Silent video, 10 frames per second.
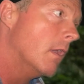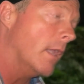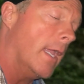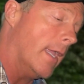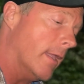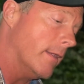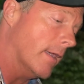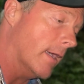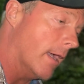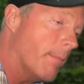And
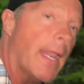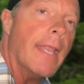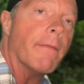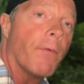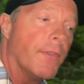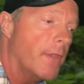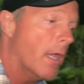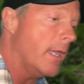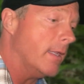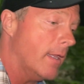I'm going to end it for
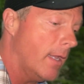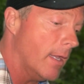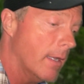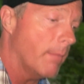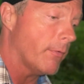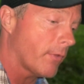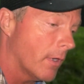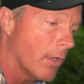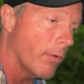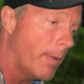tonight. And I'm just going
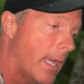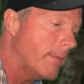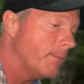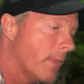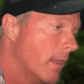to go to bed.